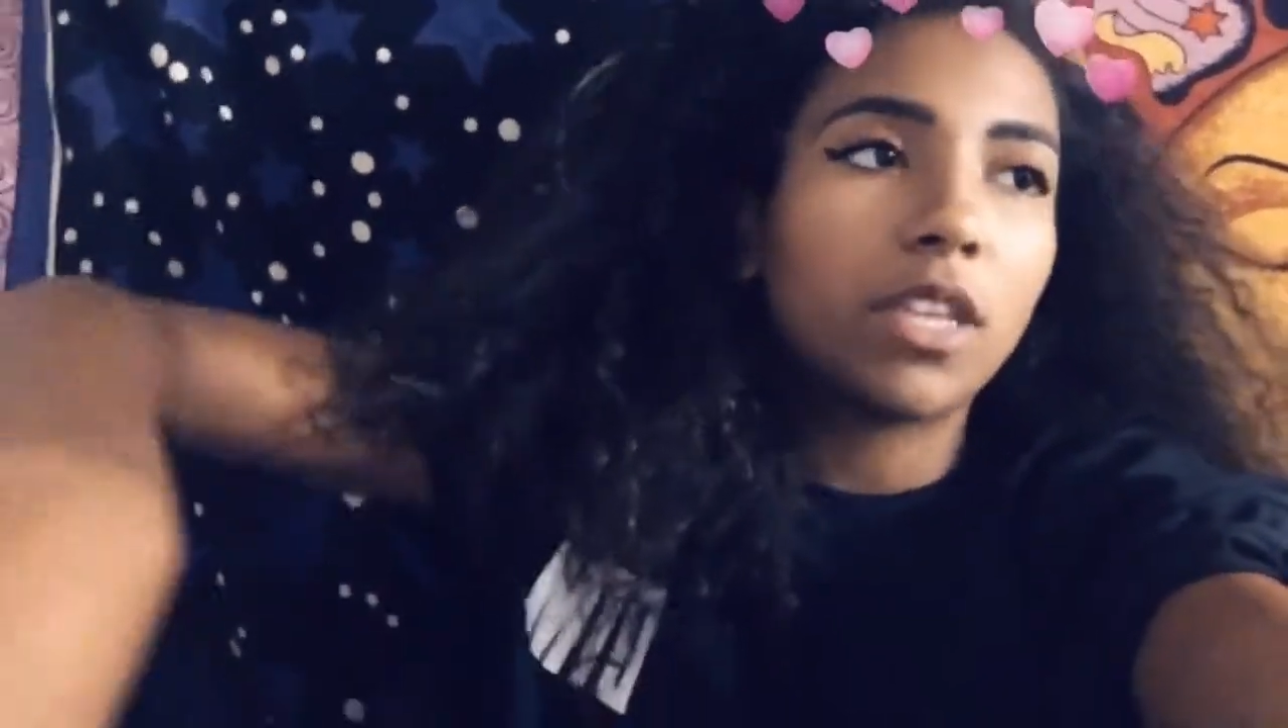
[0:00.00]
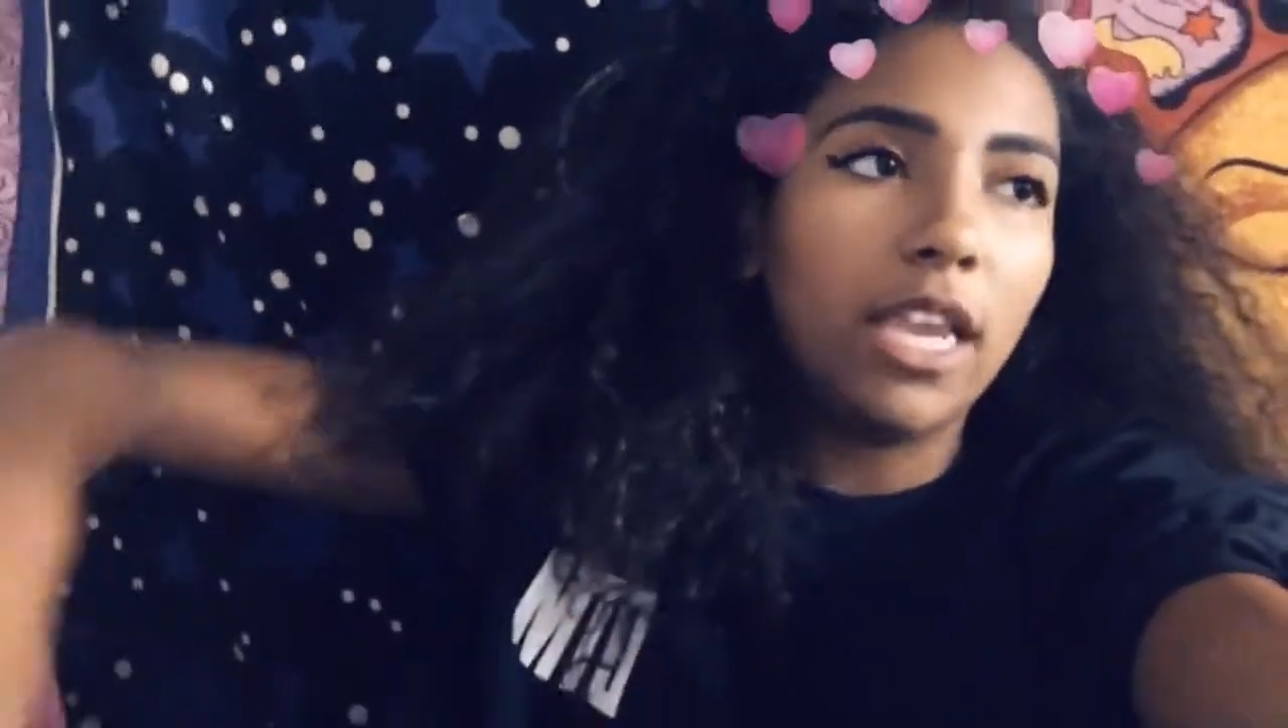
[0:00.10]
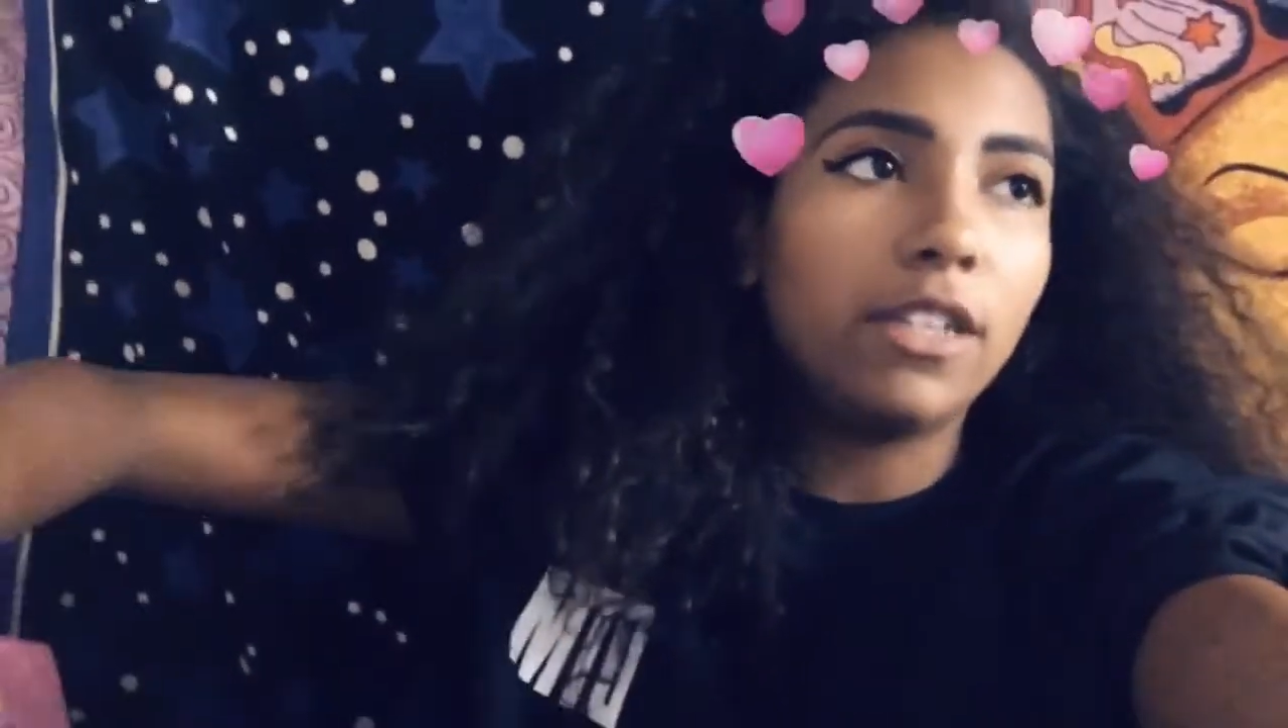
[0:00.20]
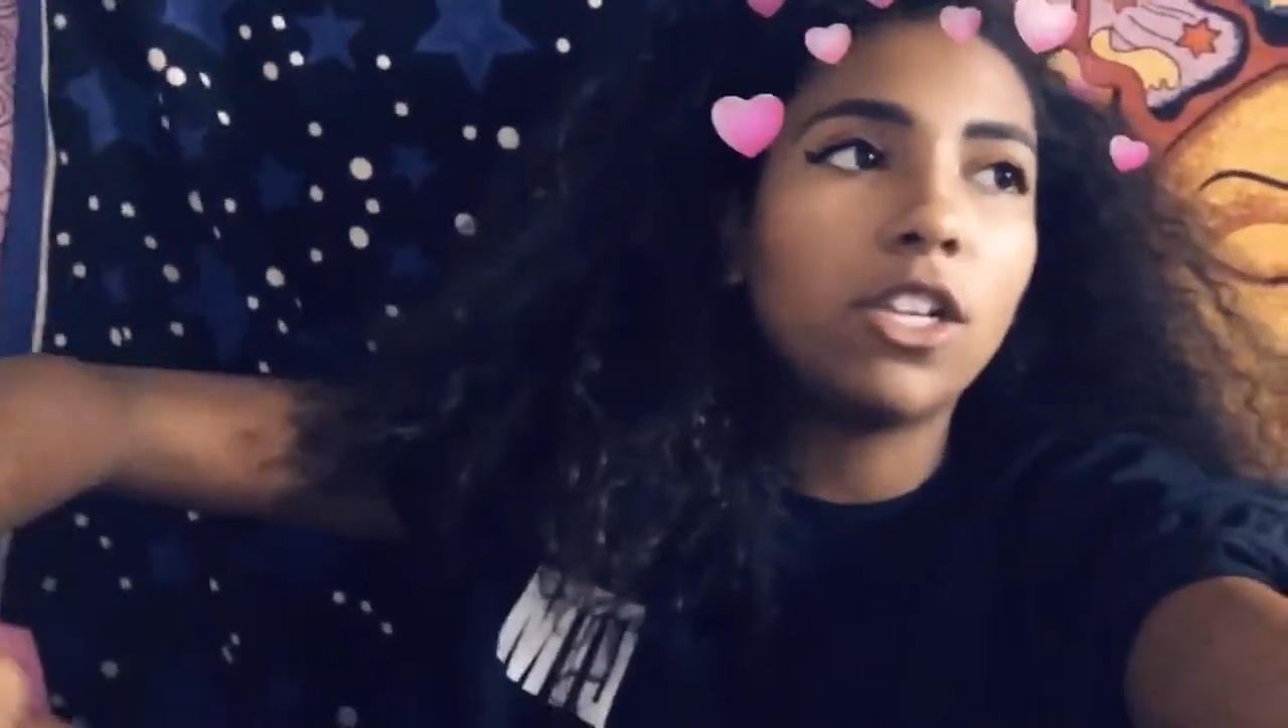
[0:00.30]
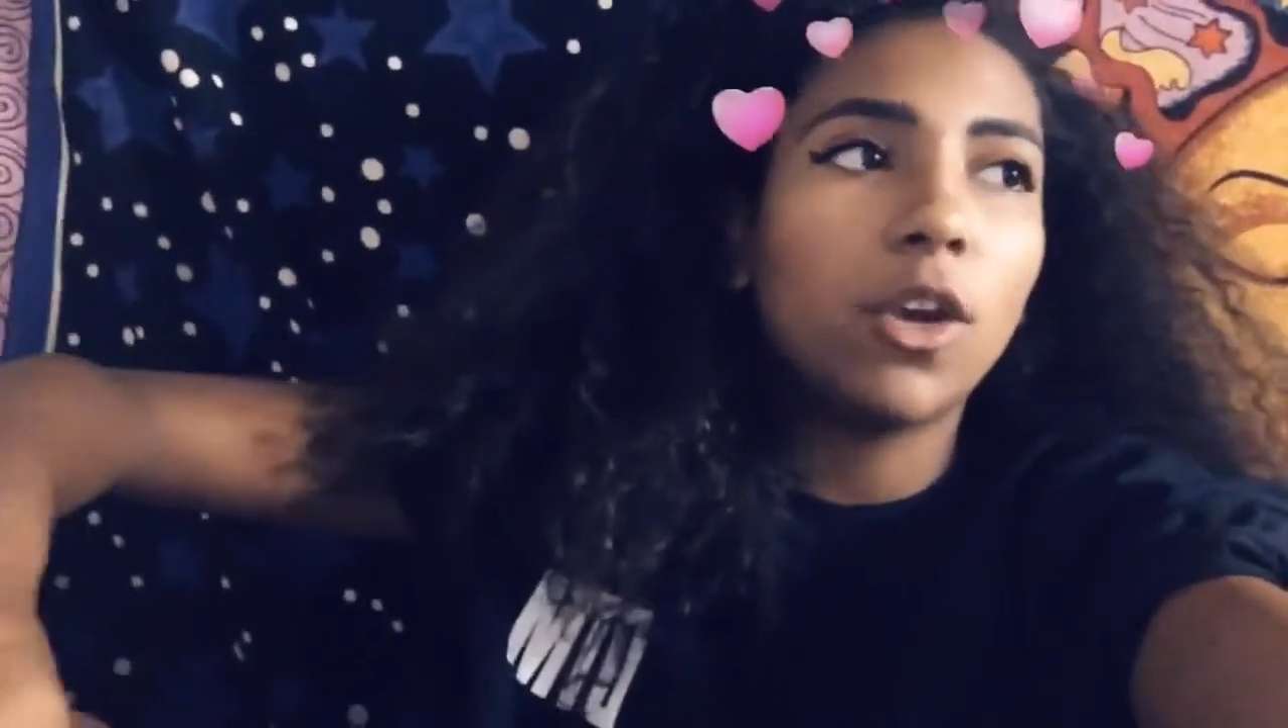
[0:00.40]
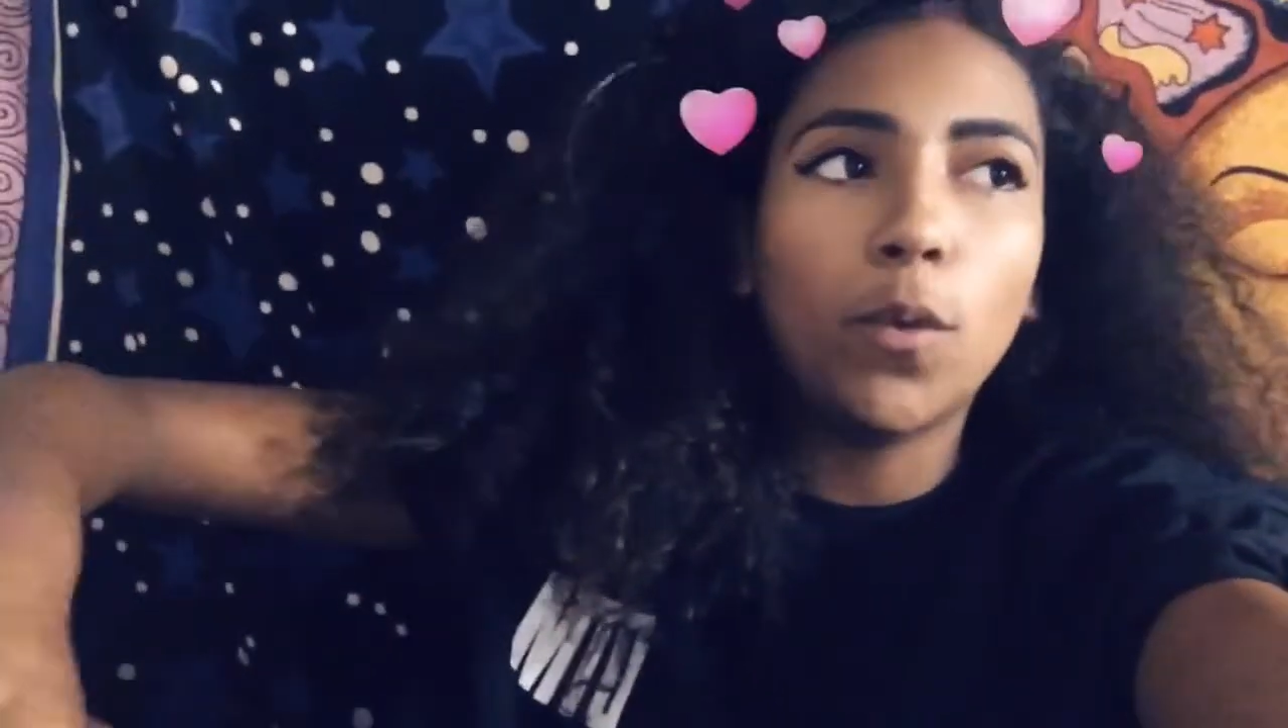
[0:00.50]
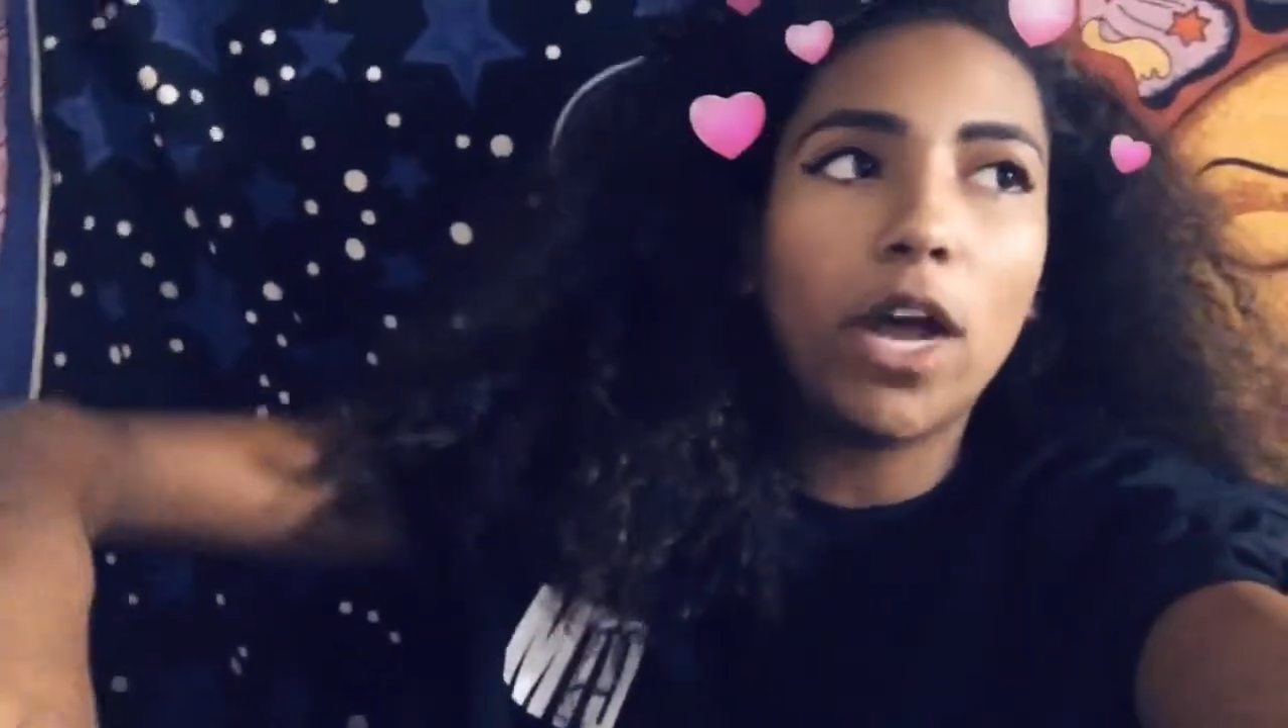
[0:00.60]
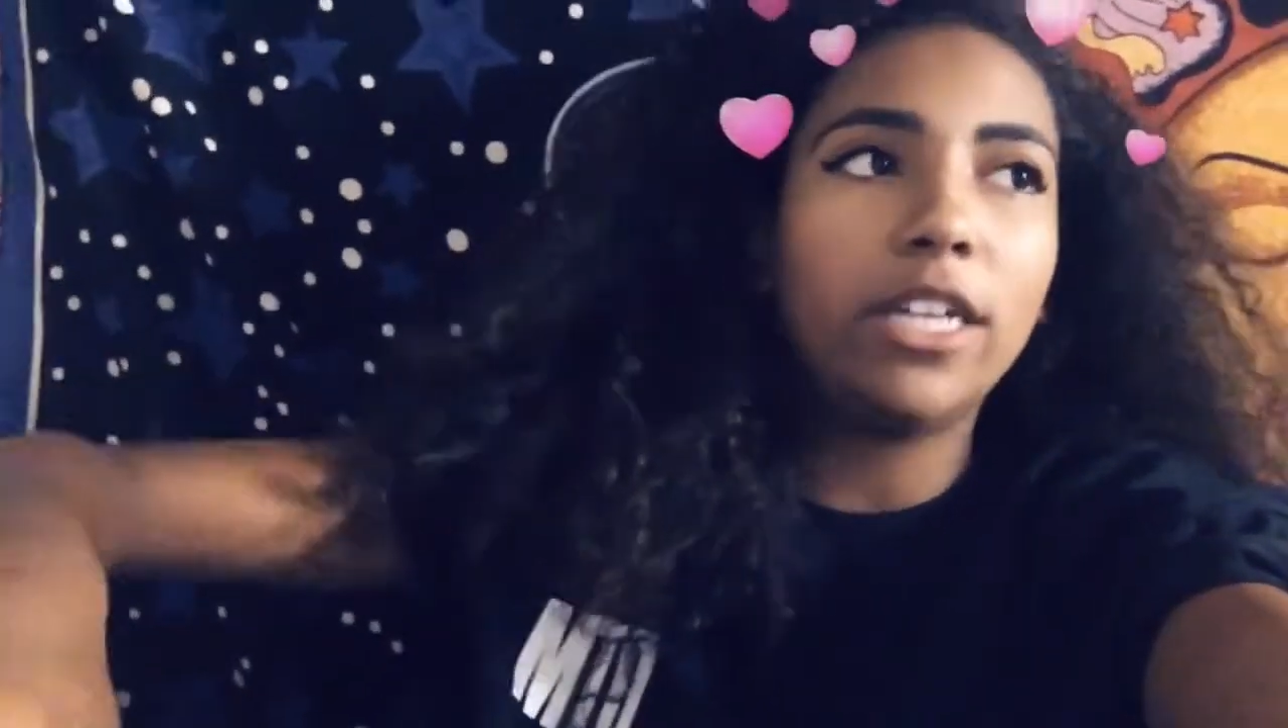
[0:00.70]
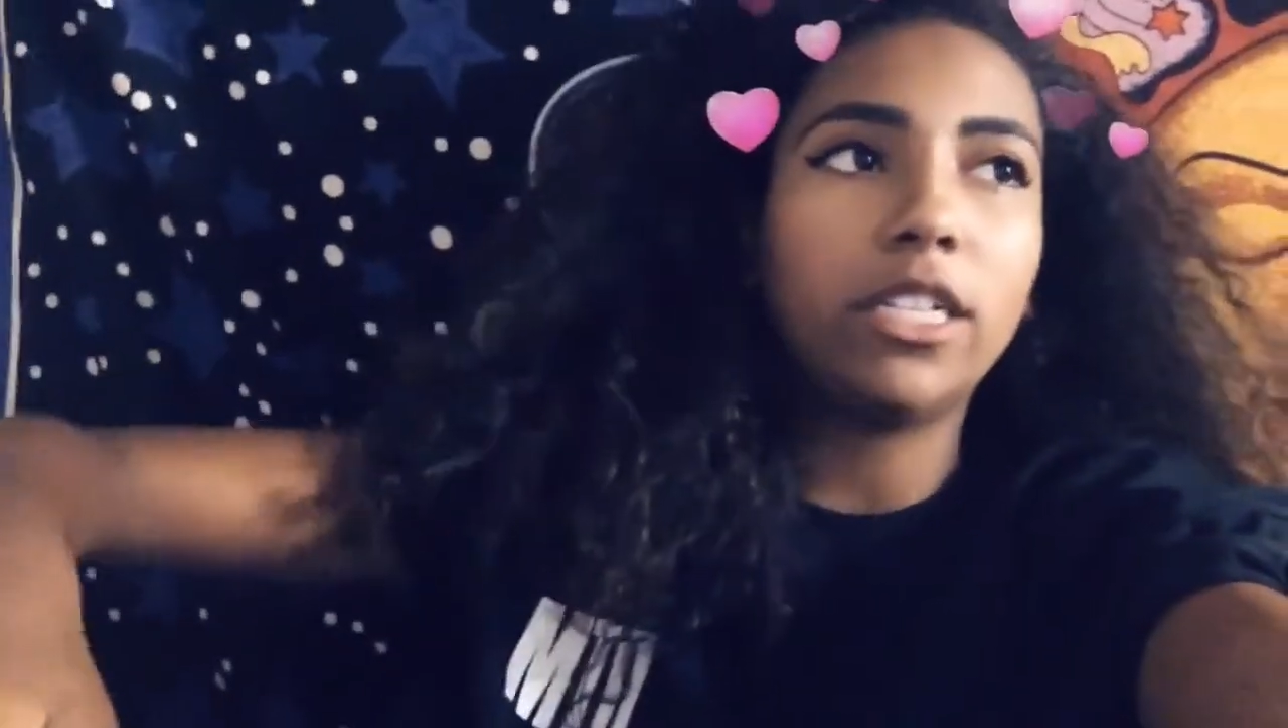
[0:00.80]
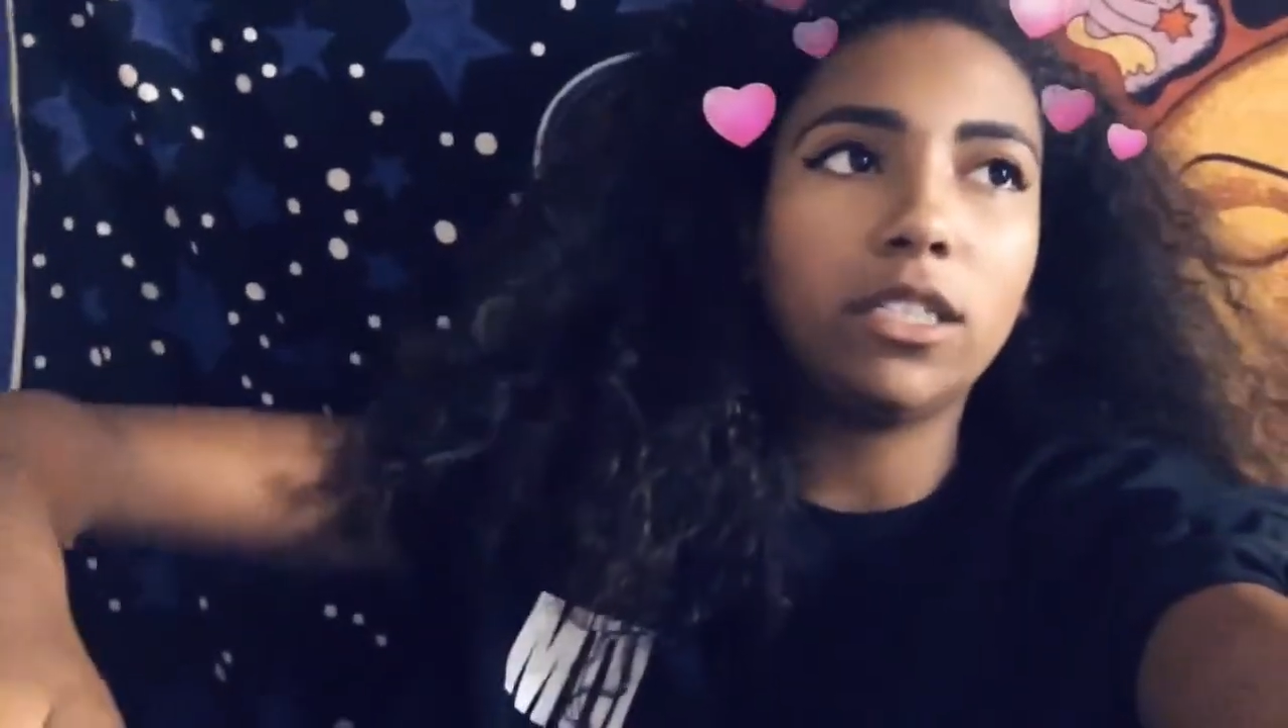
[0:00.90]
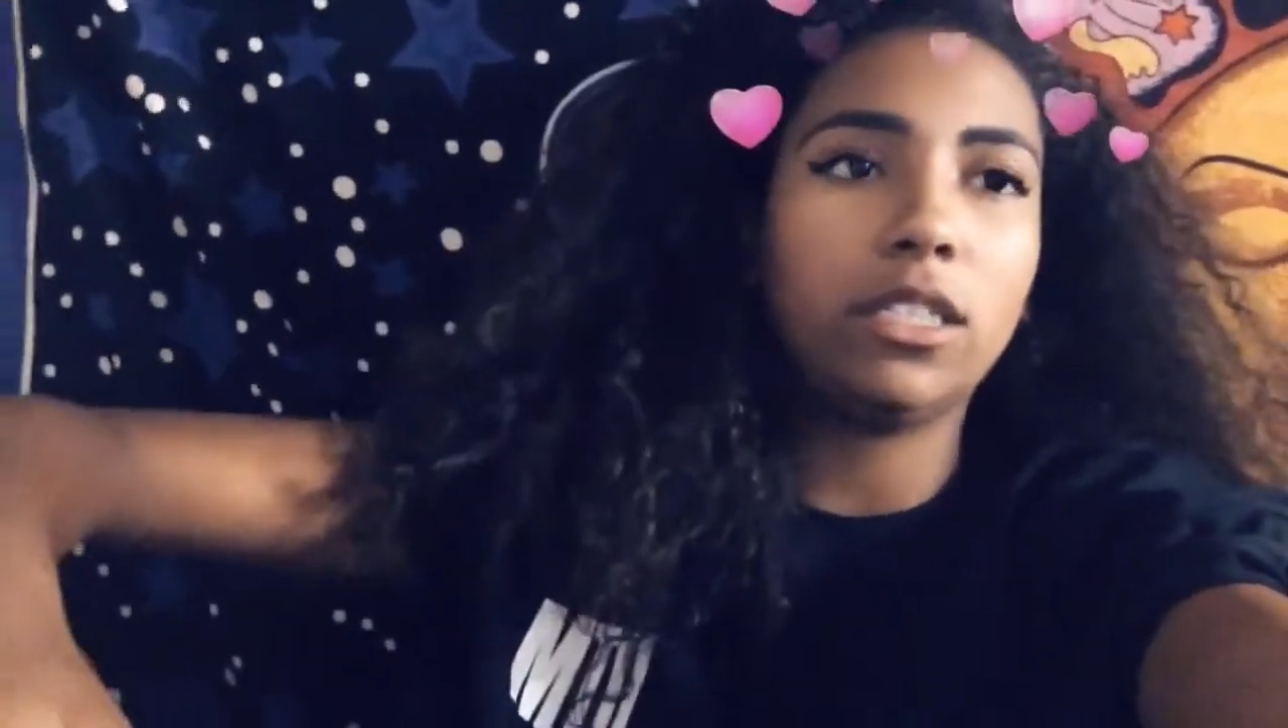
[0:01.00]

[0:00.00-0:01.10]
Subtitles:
get to watch